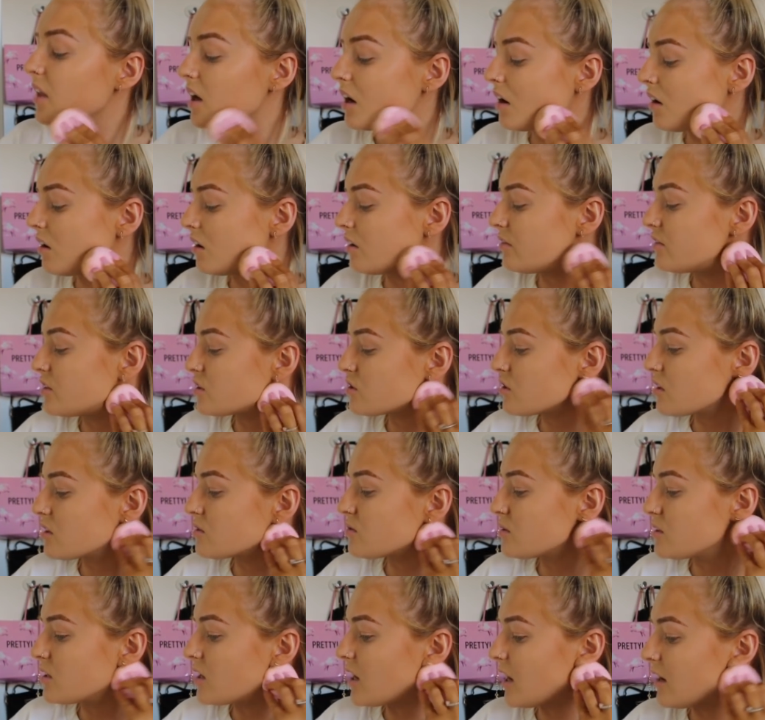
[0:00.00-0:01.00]
Oh, I've just realised
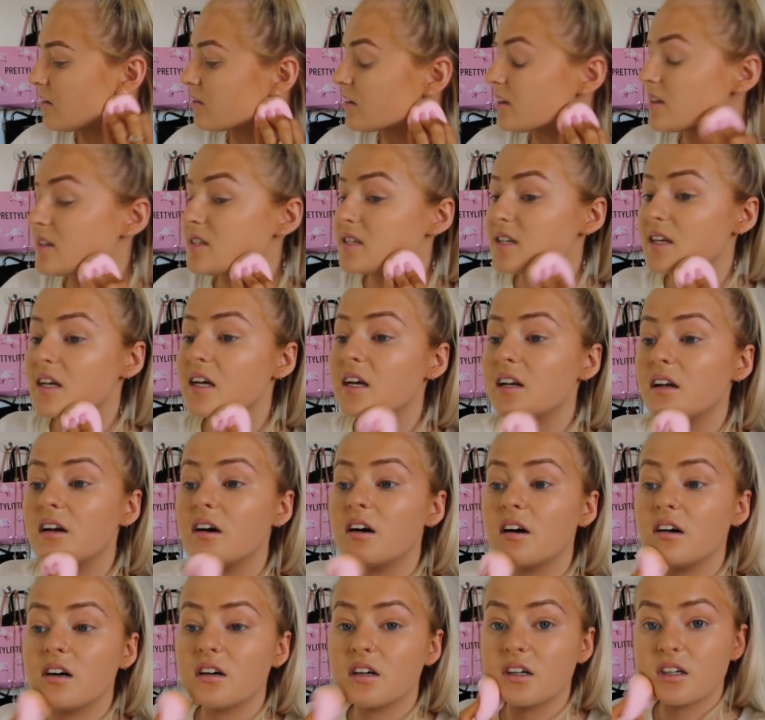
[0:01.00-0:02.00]
we don't have
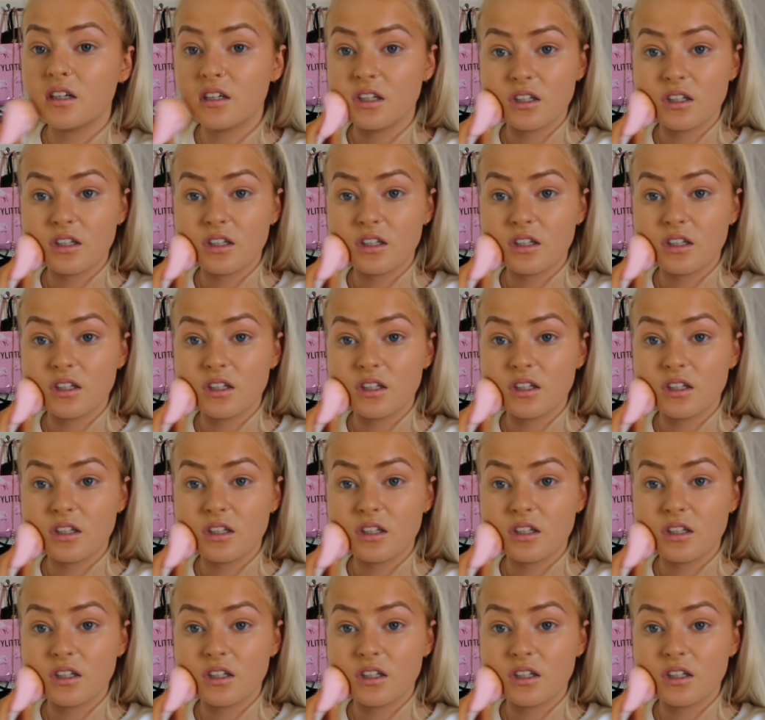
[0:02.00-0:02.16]
concealer.